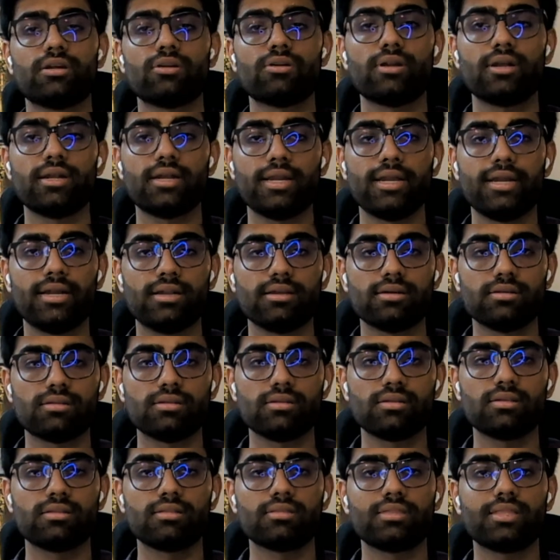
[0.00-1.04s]
Android
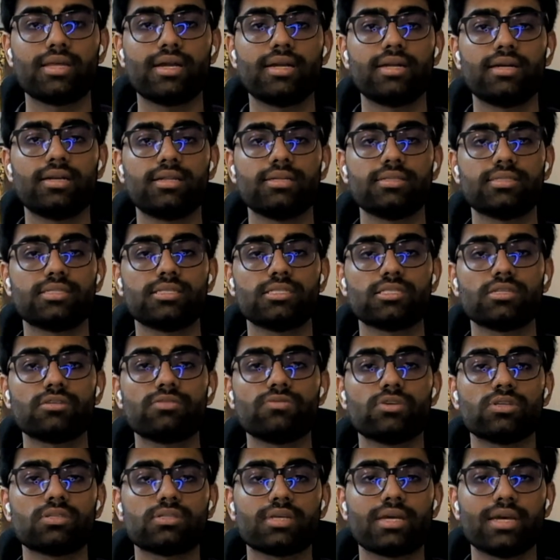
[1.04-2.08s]
later. That
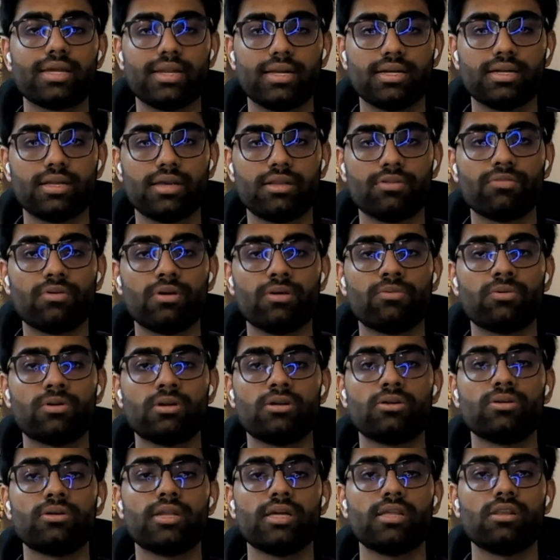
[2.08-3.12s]
decision was correct and I
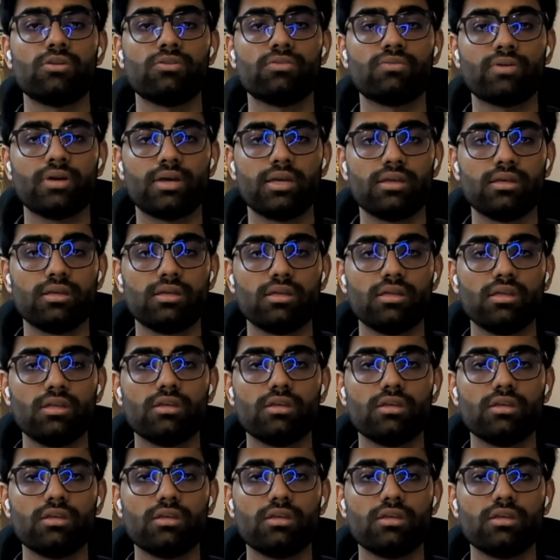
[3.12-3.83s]
want to tell you why.